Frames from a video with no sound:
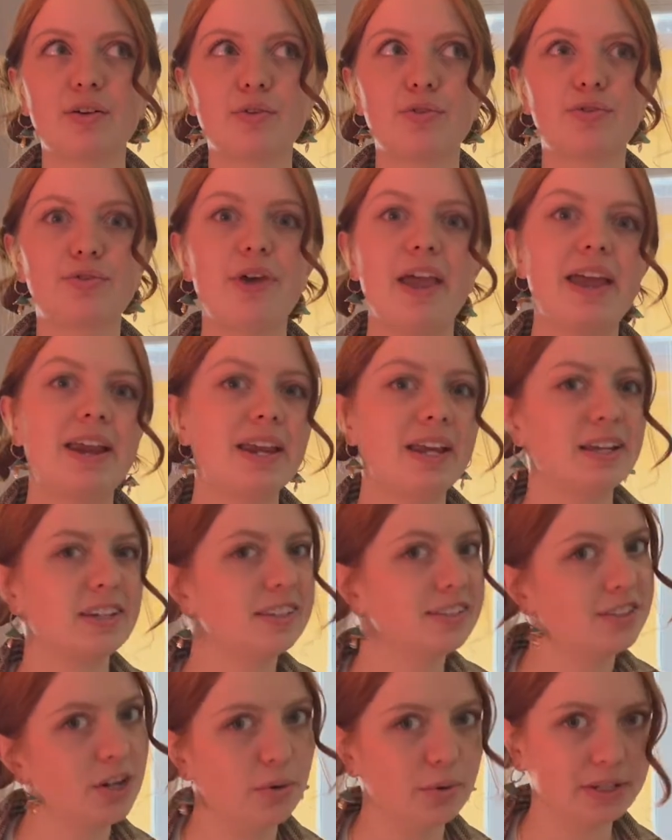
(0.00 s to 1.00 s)
feigning
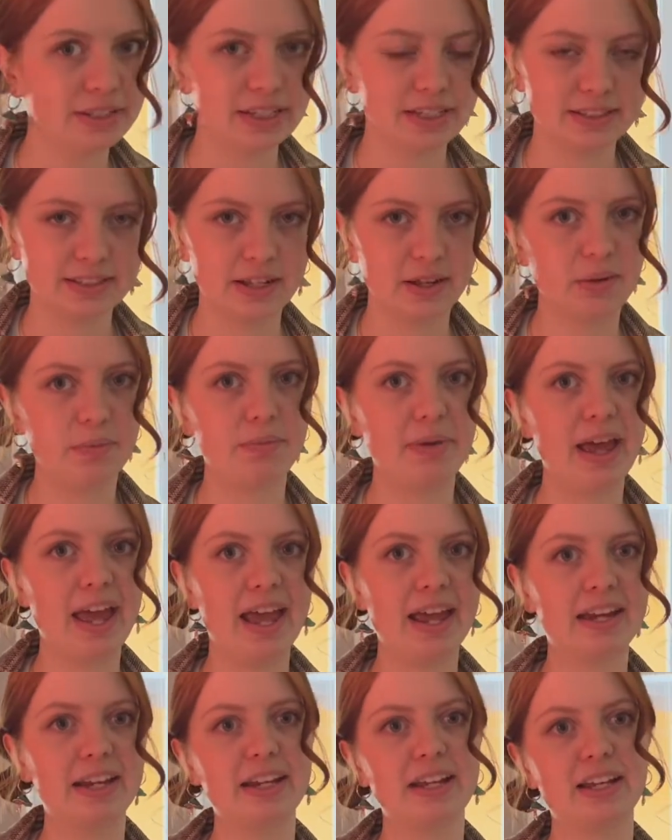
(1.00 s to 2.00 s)
stoicism
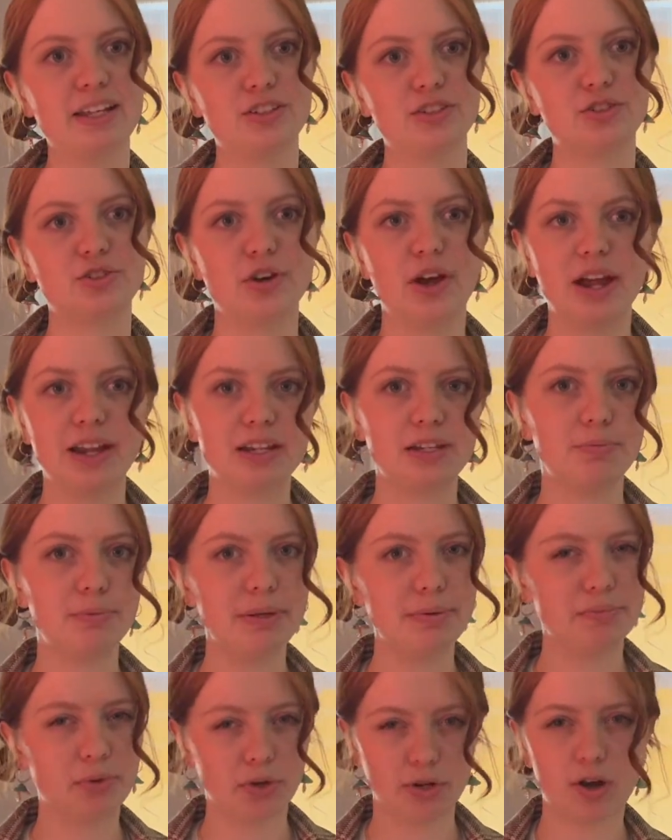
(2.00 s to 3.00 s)
and is trying to be
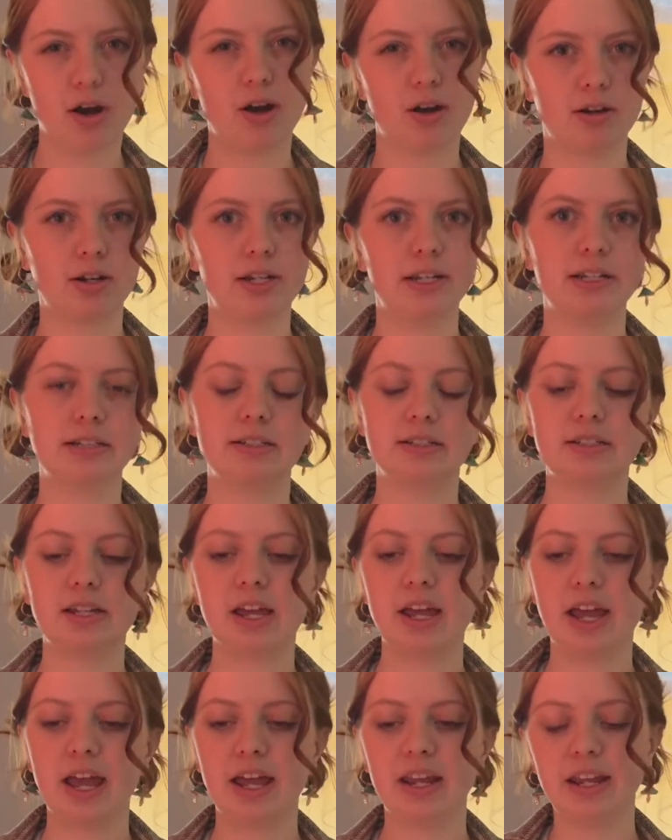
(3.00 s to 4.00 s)
more hardened
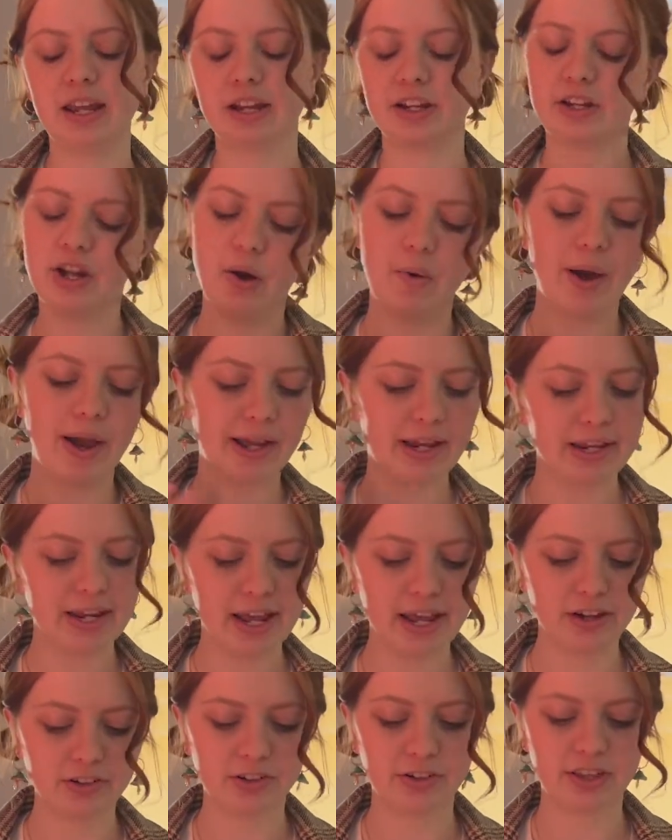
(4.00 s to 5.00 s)
and like, no, I can
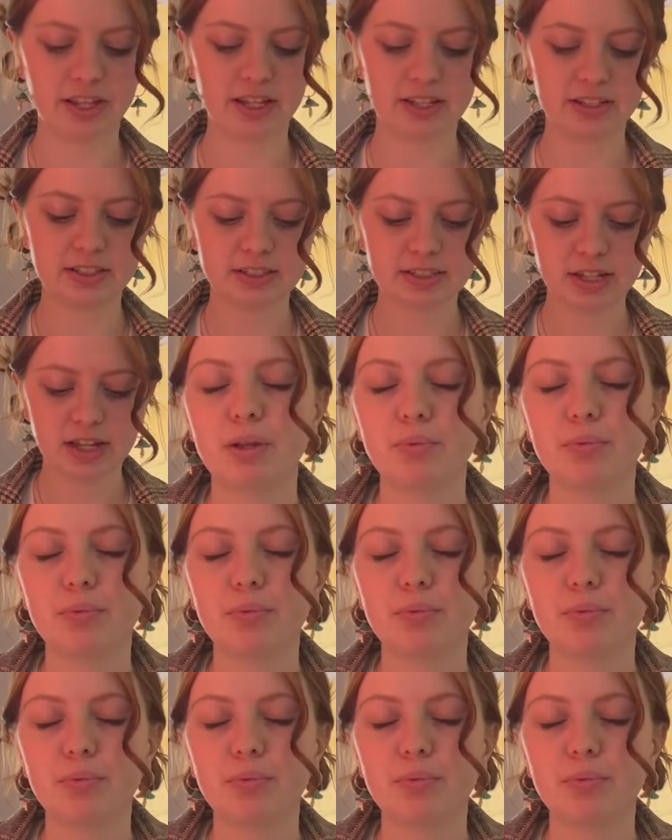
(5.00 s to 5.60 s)
handle this.